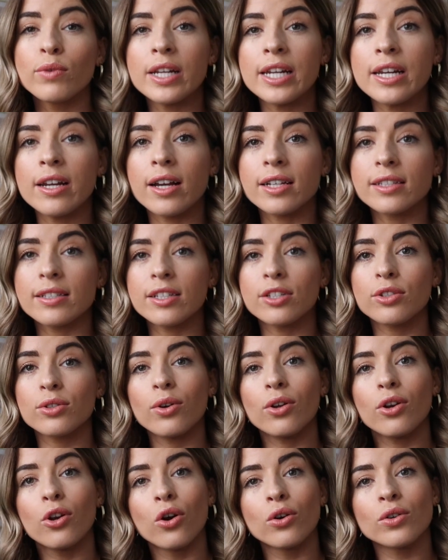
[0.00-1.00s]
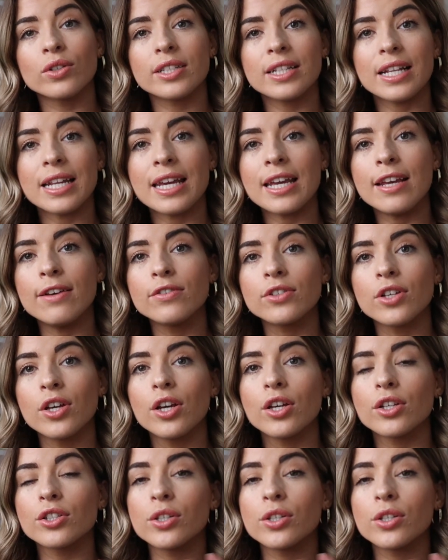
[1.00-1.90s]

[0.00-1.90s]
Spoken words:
really nice, and it's got long sleeves,